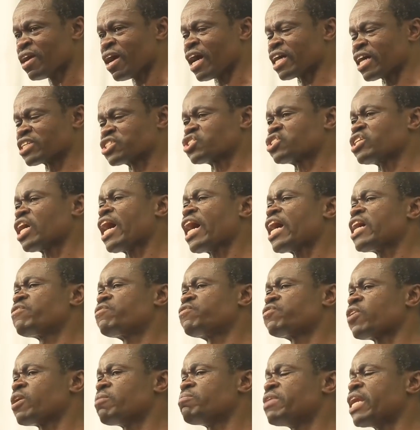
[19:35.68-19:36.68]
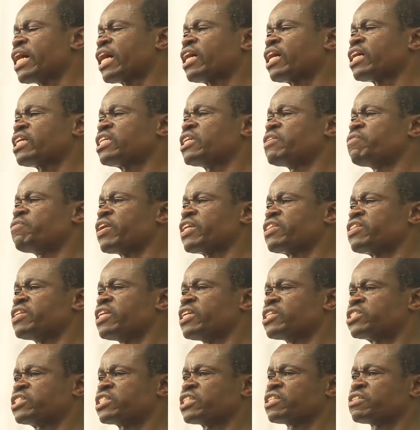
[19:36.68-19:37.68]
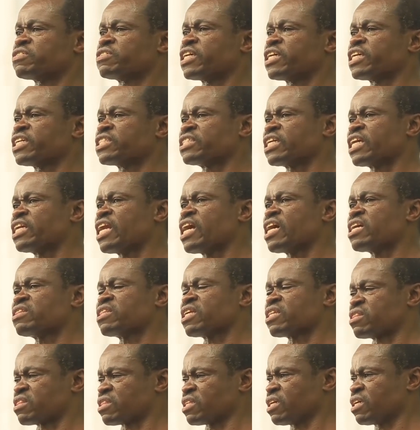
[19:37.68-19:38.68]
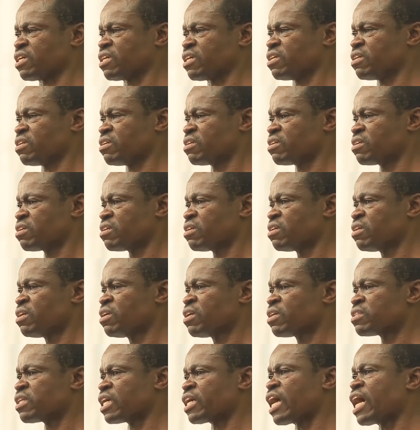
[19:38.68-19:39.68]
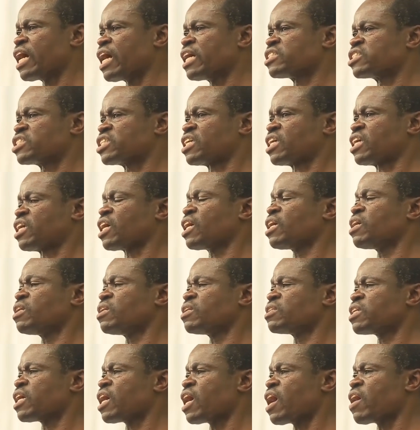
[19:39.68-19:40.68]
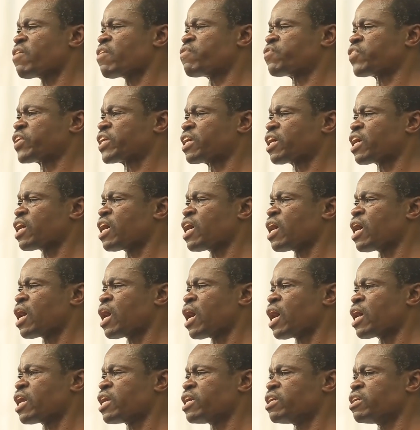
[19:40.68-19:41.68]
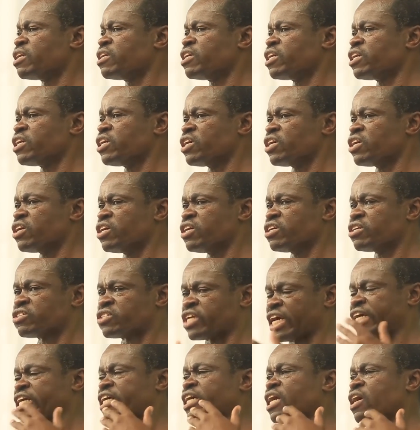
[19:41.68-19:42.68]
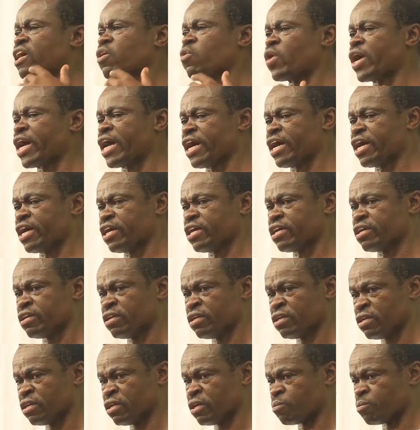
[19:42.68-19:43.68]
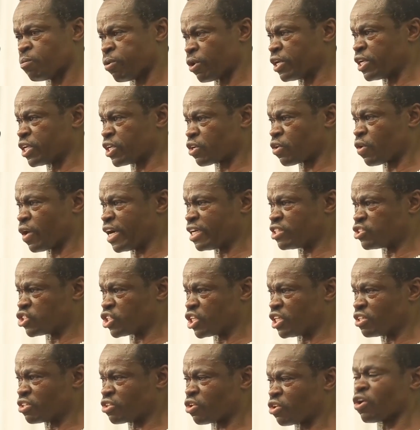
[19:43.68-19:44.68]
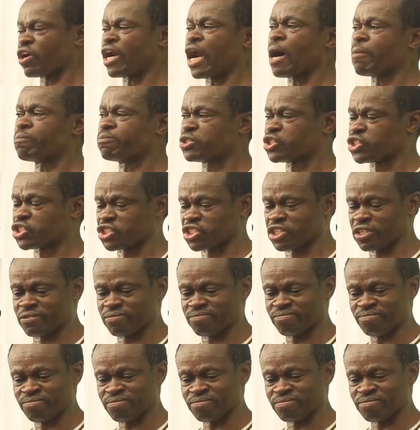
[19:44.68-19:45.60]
Aside from negative ethnicity, there is another thing that has killed Africa and taken away political hygiene: corruption.